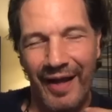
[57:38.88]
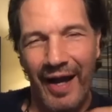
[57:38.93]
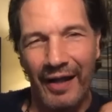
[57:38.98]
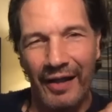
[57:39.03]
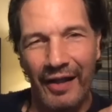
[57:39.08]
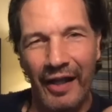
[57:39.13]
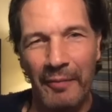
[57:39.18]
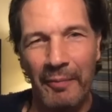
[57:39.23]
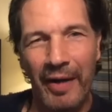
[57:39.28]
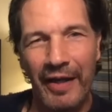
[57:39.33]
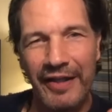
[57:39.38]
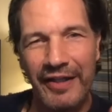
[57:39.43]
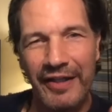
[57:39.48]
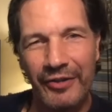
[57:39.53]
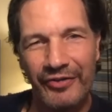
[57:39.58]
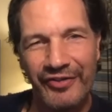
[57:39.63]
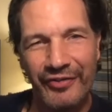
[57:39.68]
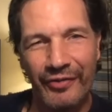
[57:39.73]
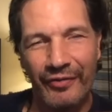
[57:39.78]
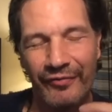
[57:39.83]
highlight of my
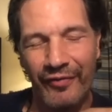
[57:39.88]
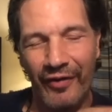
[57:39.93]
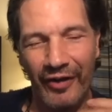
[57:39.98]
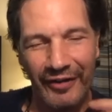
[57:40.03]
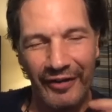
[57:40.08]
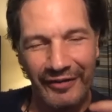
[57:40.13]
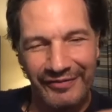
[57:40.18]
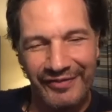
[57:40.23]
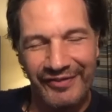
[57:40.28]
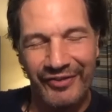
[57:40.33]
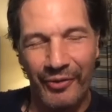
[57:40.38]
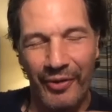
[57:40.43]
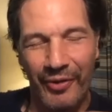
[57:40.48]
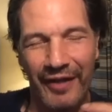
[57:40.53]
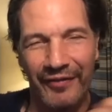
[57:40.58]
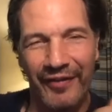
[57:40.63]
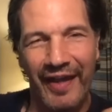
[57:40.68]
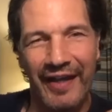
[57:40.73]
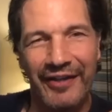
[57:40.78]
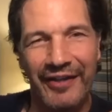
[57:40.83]
year so far. It's
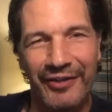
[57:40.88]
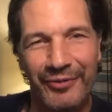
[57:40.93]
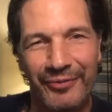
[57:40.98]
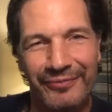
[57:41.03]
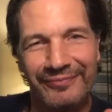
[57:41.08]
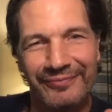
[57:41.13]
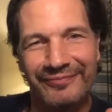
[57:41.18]
great. Thank you.